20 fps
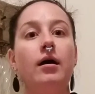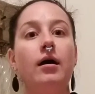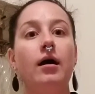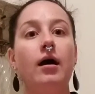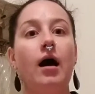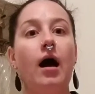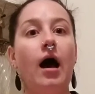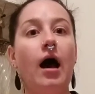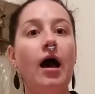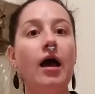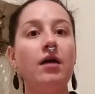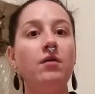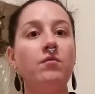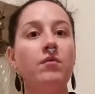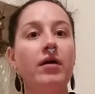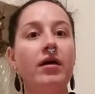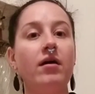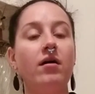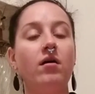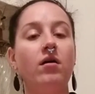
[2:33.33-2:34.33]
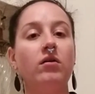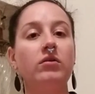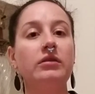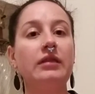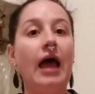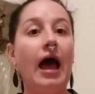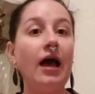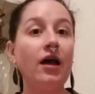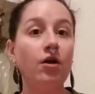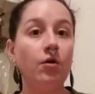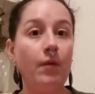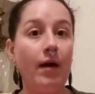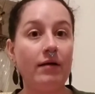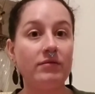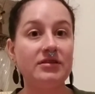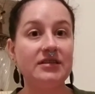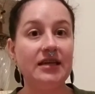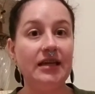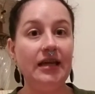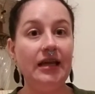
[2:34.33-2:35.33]
I will not go
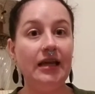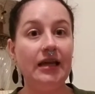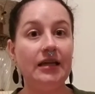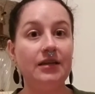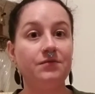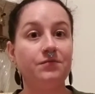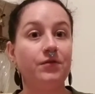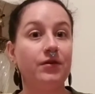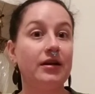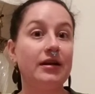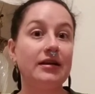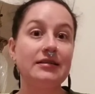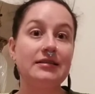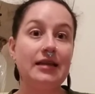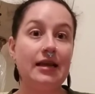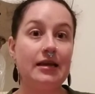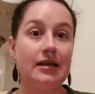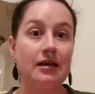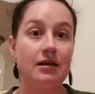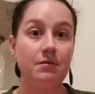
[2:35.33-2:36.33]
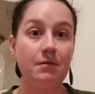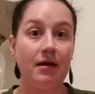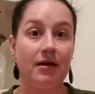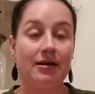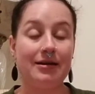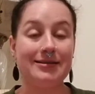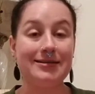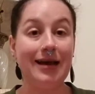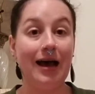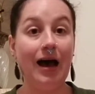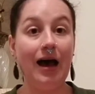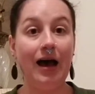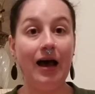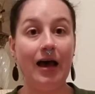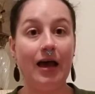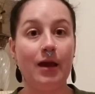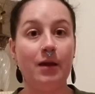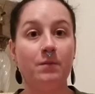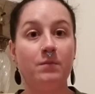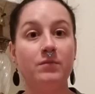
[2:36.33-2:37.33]
out to eat for an extended amount of
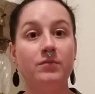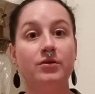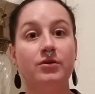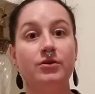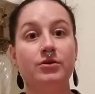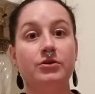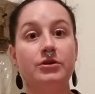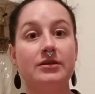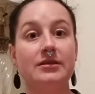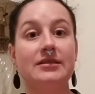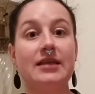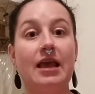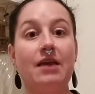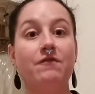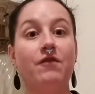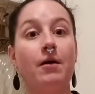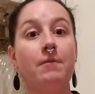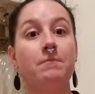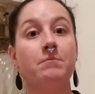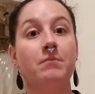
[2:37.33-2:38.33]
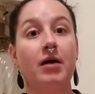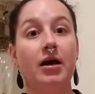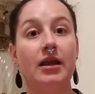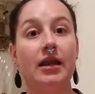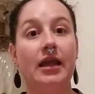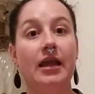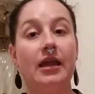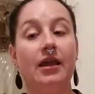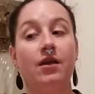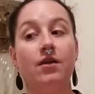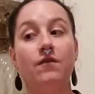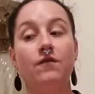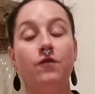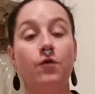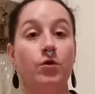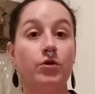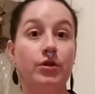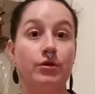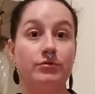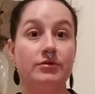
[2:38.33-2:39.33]
time to save up money
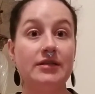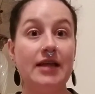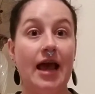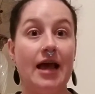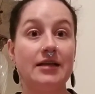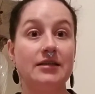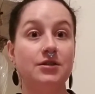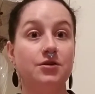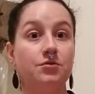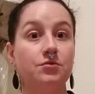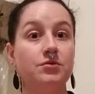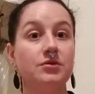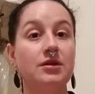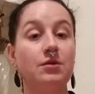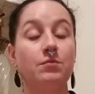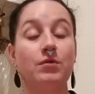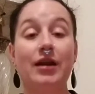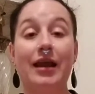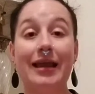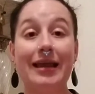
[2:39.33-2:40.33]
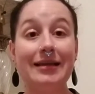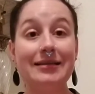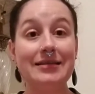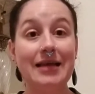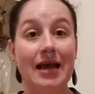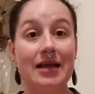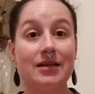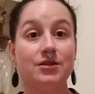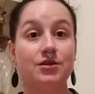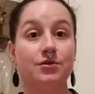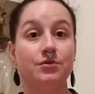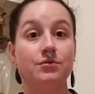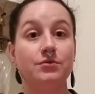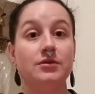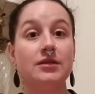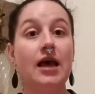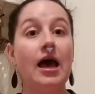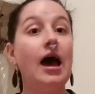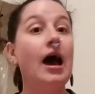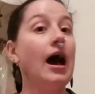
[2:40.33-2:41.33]
for those tattoos. And when I get
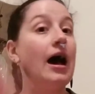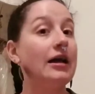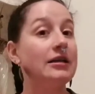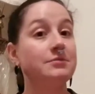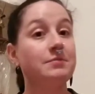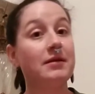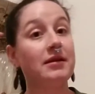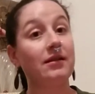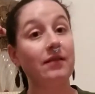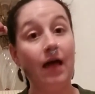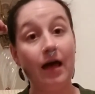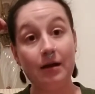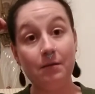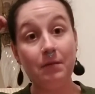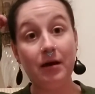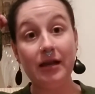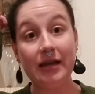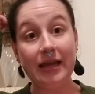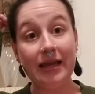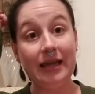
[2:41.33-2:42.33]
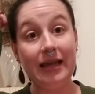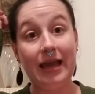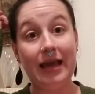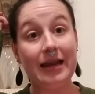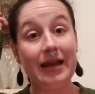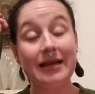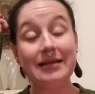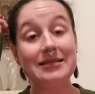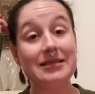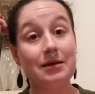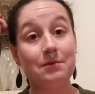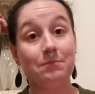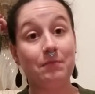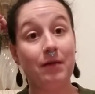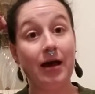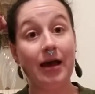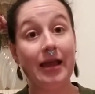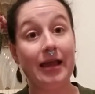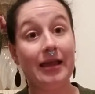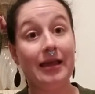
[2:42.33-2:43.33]
tattoos, I spend a lot of money and I tip
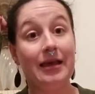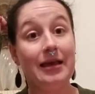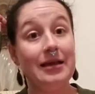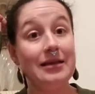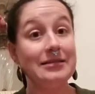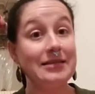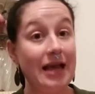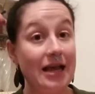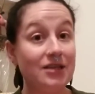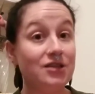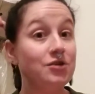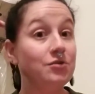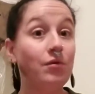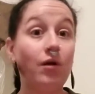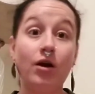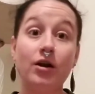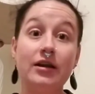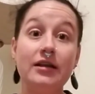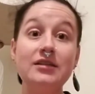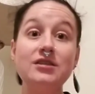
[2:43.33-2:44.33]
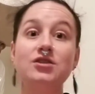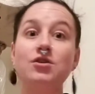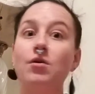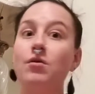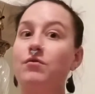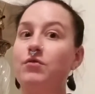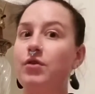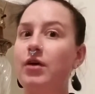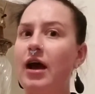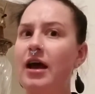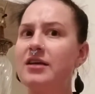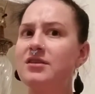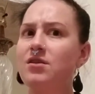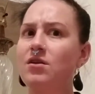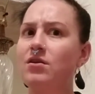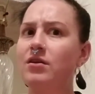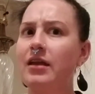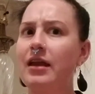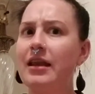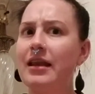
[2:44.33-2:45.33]
my tattoo artist. So if you guys
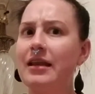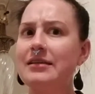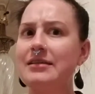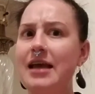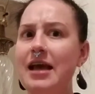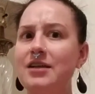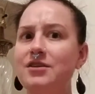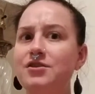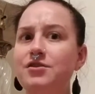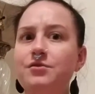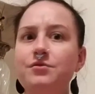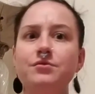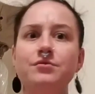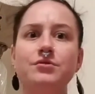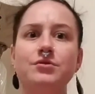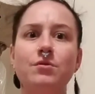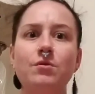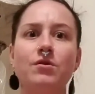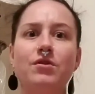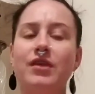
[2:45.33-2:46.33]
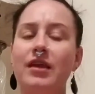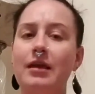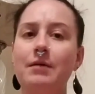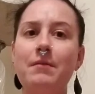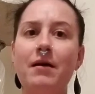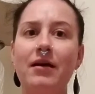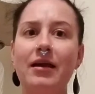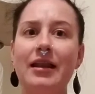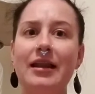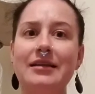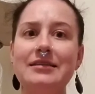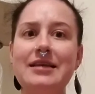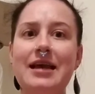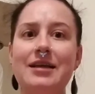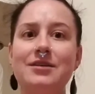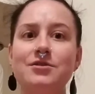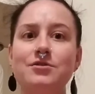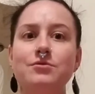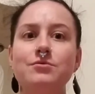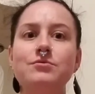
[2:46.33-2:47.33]
are getting tattoos or thinking about getting
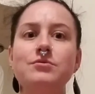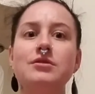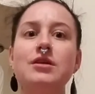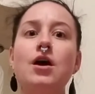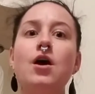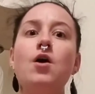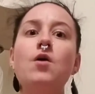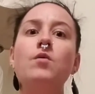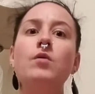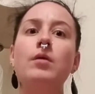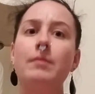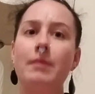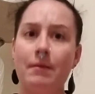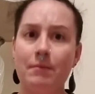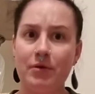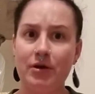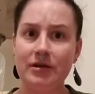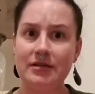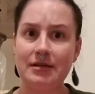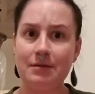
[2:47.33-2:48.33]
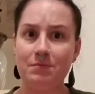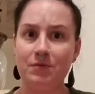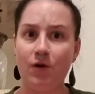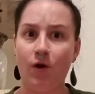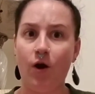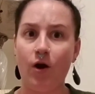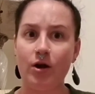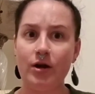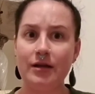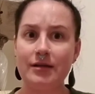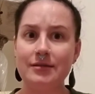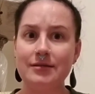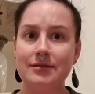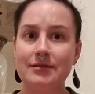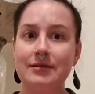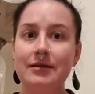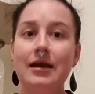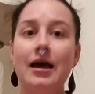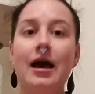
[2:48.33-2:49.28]
tattoos, remember to tip your artist.